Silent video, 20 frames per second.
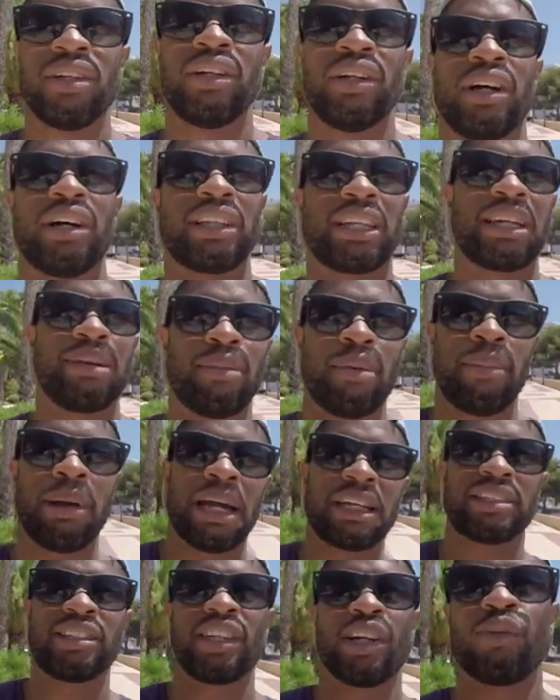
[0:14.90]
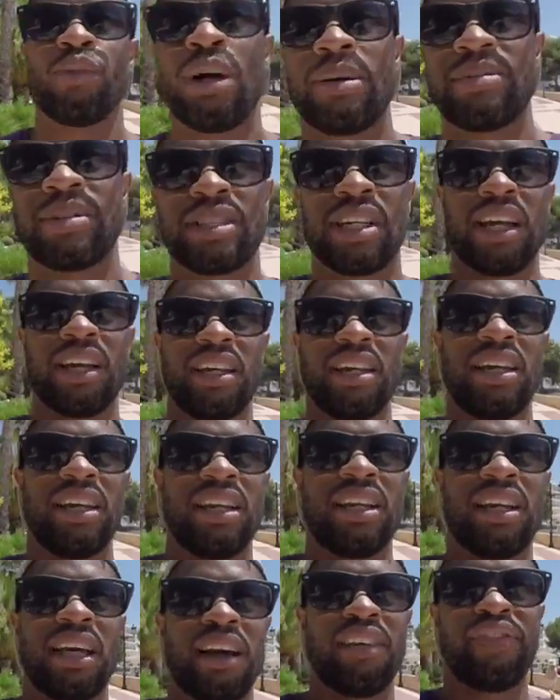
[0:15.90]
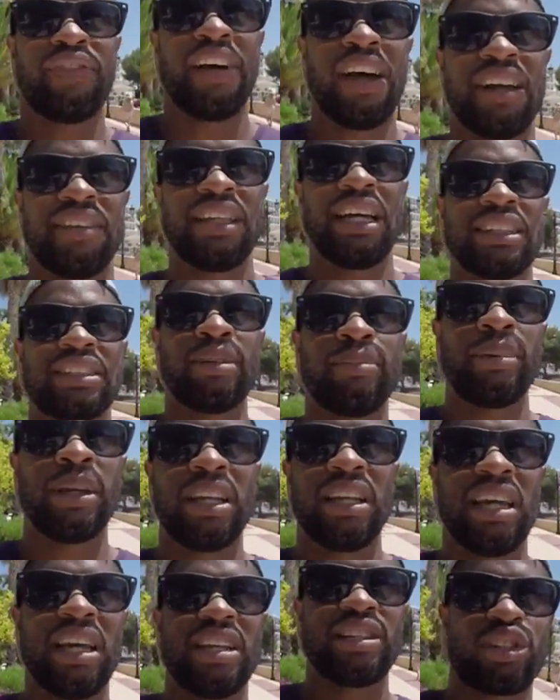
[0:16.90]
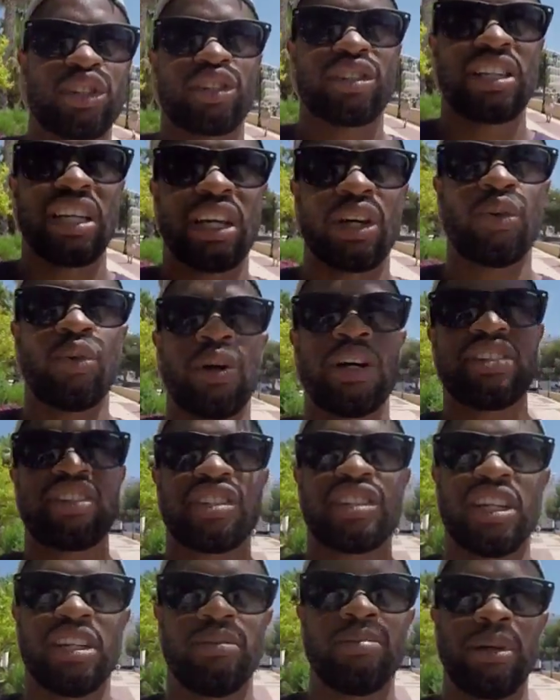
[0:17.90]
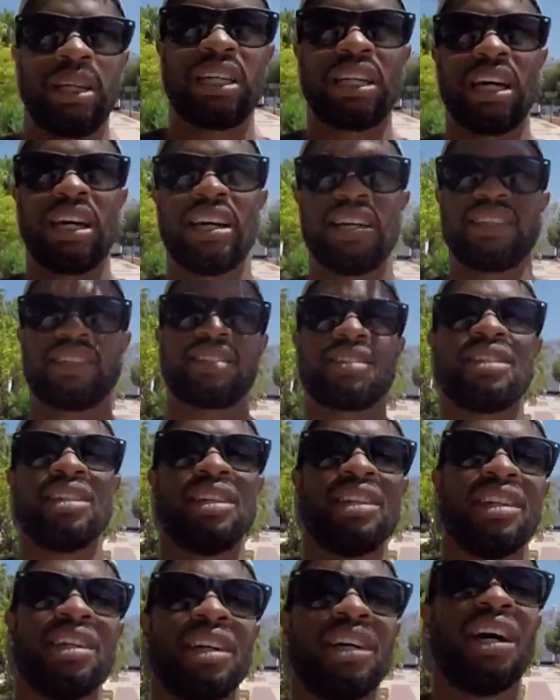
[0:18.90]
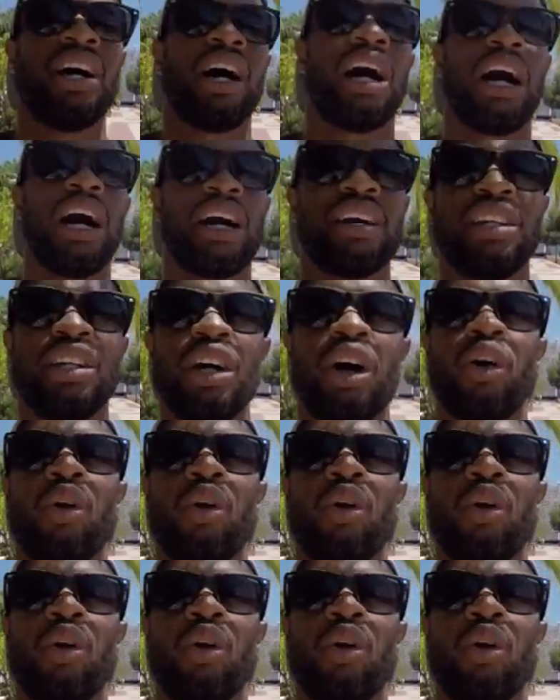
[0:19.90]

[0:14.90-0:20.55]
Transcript: Are they coming back to your website? And I found that to be an interesting question because, I